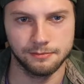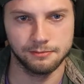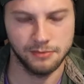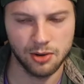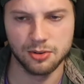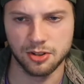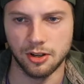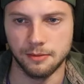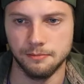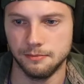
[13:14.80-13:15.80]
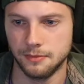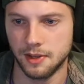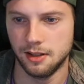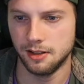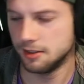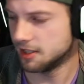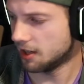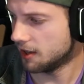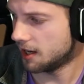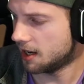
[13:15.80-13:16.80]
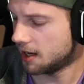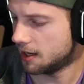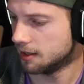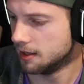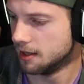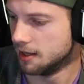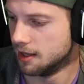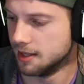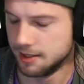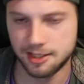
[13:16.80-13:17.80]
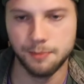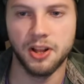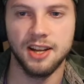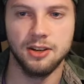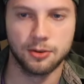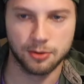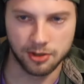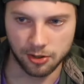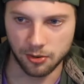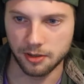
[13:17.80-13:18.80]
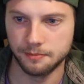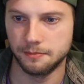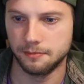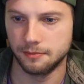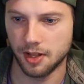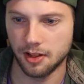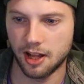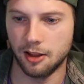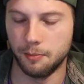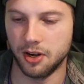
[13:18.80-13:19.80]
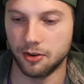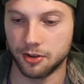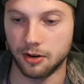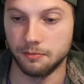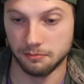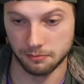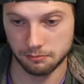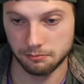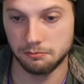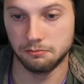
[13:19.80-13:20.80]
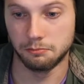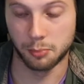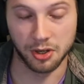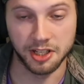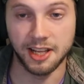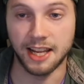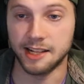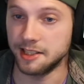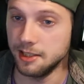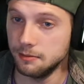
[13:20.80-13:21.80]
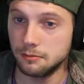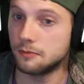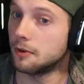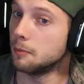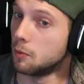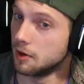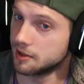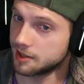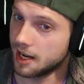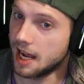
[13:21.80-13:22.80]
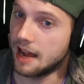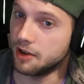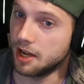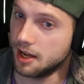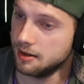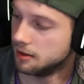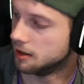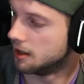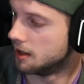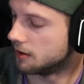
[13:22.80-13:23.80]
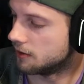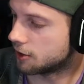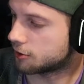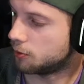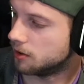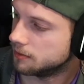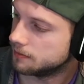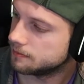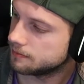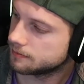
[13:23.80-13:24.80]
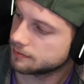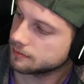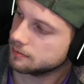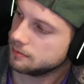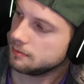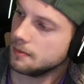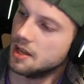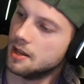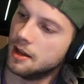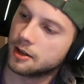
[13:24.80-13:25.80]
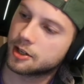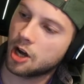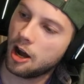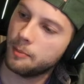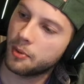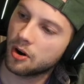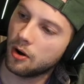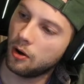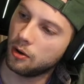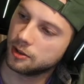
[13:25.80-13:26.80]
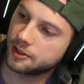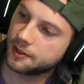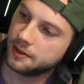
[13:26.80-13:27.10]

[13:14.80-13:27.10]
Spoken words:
That was good. You can tell that Zipline knows what they're doing. A lot of their beers are pretty tasty from the ones that I have had. This one, Copper Alt.